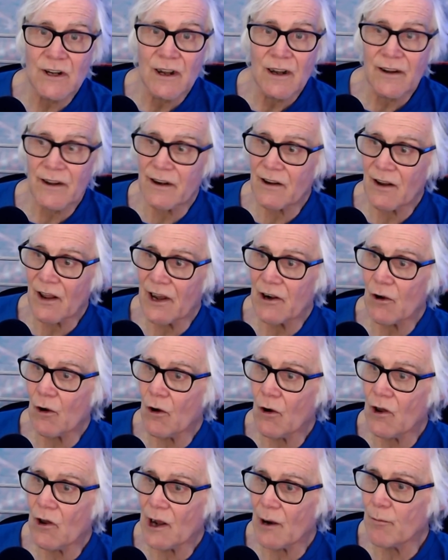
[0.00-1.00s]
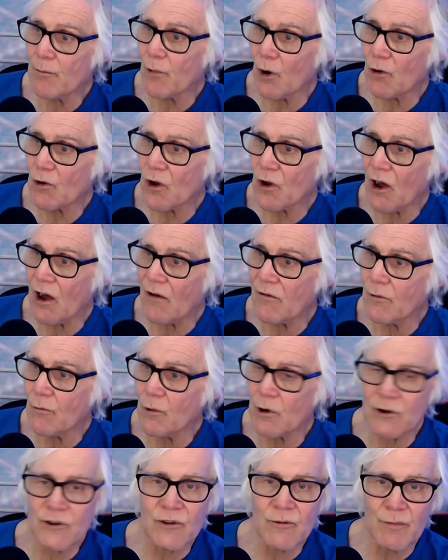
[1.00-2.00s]
And then later on, I broke off and
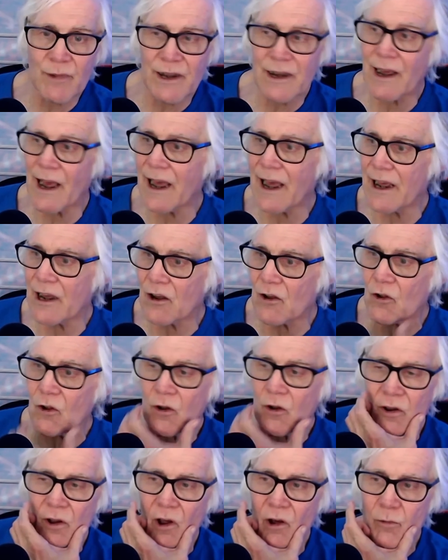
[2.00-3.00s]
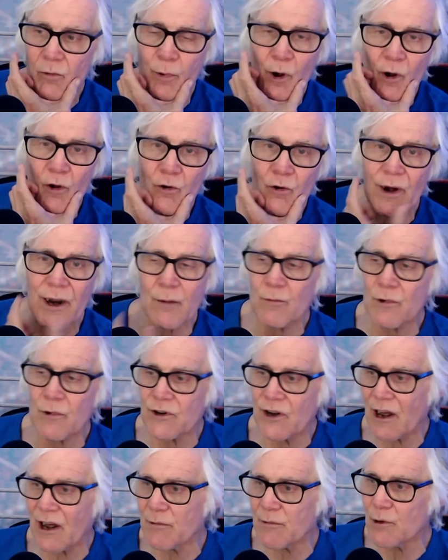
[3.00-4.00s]
worked a big angle and long program with
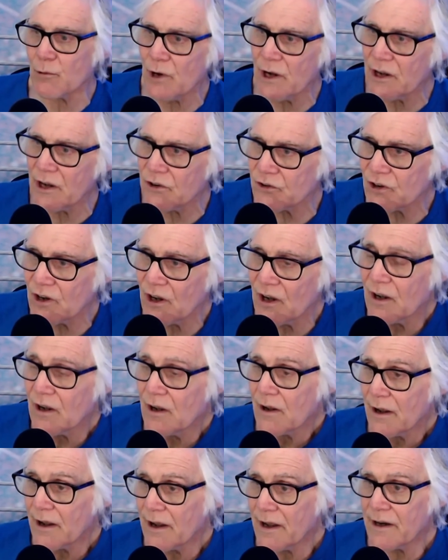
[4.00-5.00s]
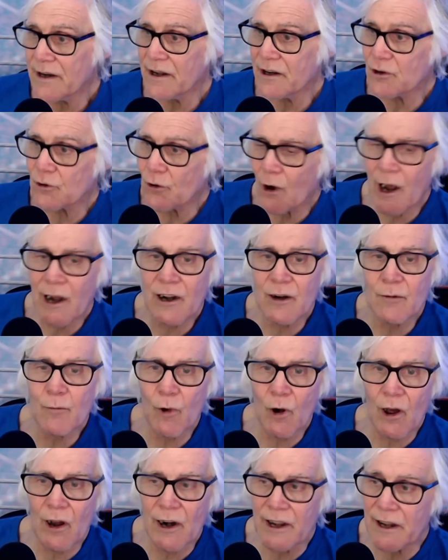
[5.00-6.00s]
Tommy Rich. And then Crockett
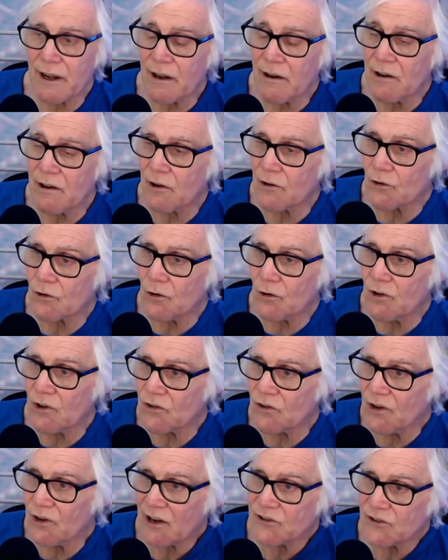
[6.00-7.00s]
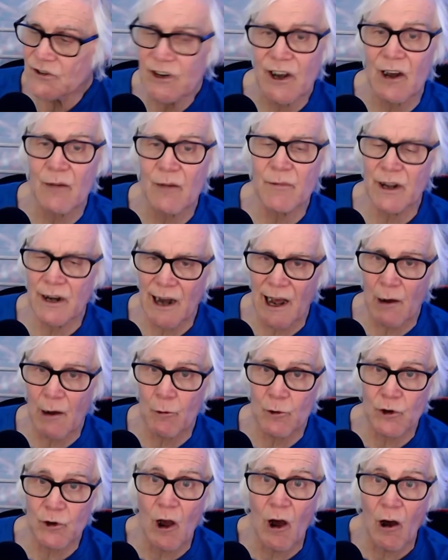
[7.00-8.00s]
brought in, and as soon as Dusty come in, I
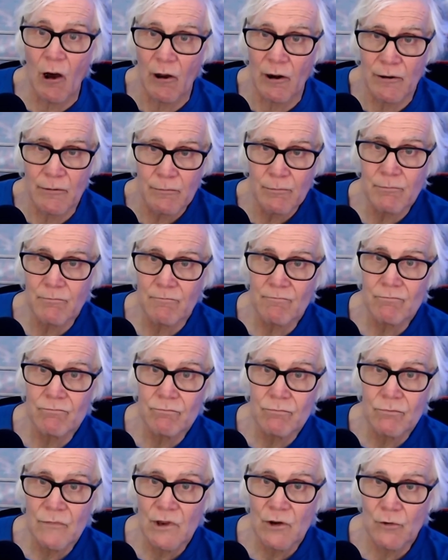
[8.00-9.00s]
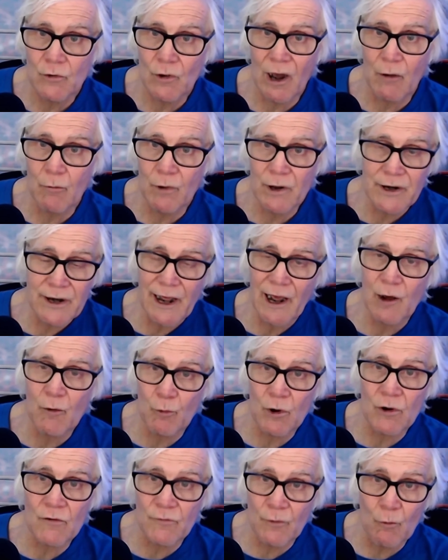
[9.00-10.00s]
was gone. So I went down and
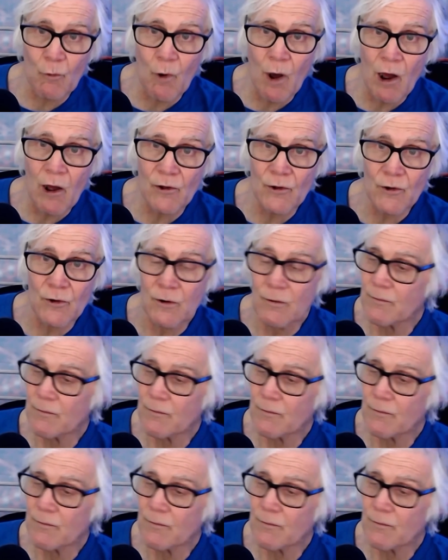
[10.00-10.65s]
worked for Wahoo.